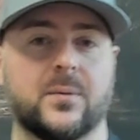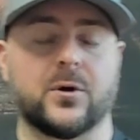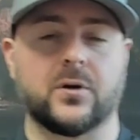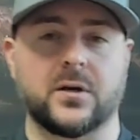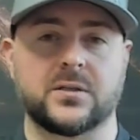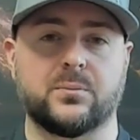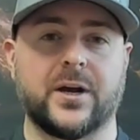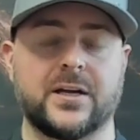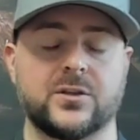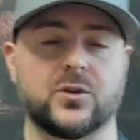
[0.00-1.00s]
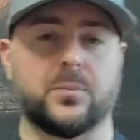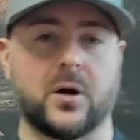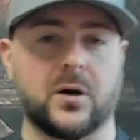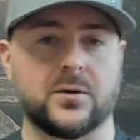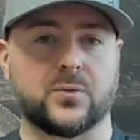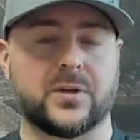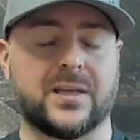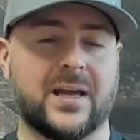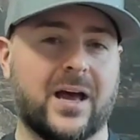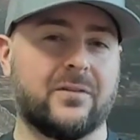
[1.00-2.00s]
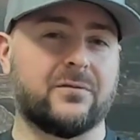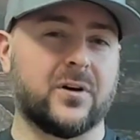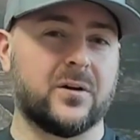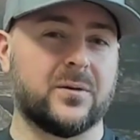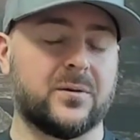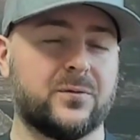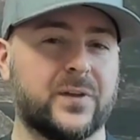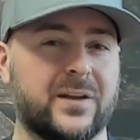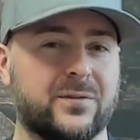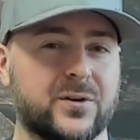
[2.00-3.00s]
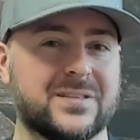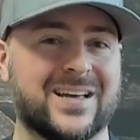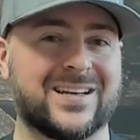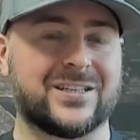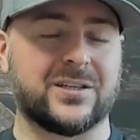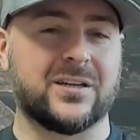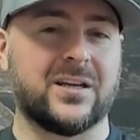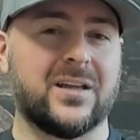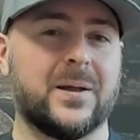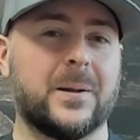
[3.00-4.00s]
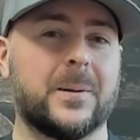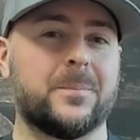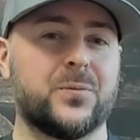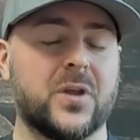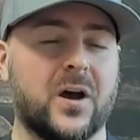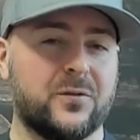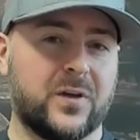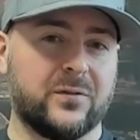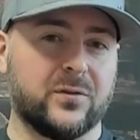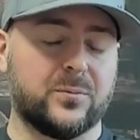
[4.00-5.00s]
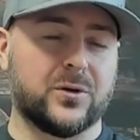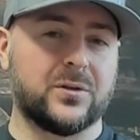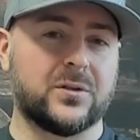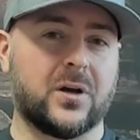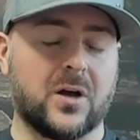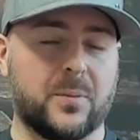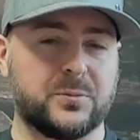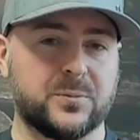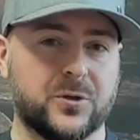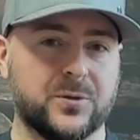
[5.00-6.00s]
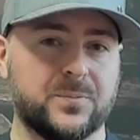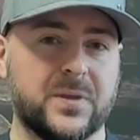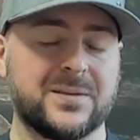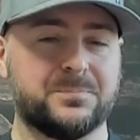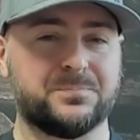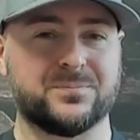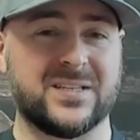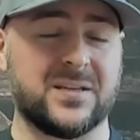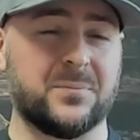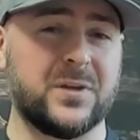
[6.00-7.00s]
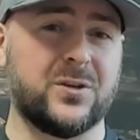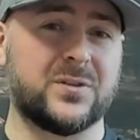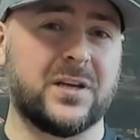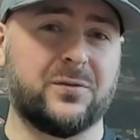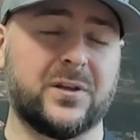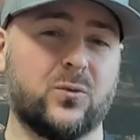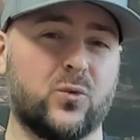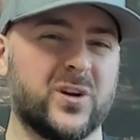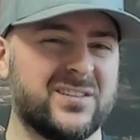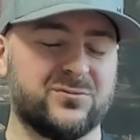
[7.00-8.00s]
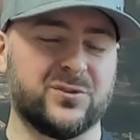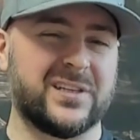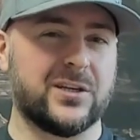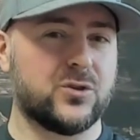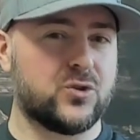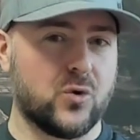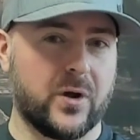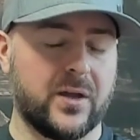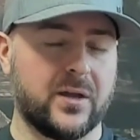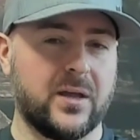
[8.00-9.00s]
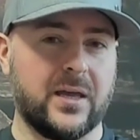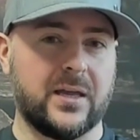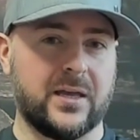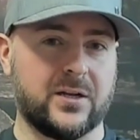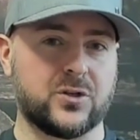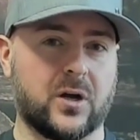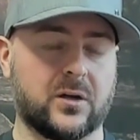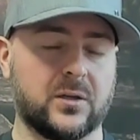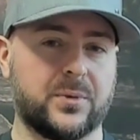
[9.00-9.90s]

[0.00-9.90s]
across brands or bars where they have flavors that are not favorable, not optimal, something you definitely wouldn't really enjoy in a chocolate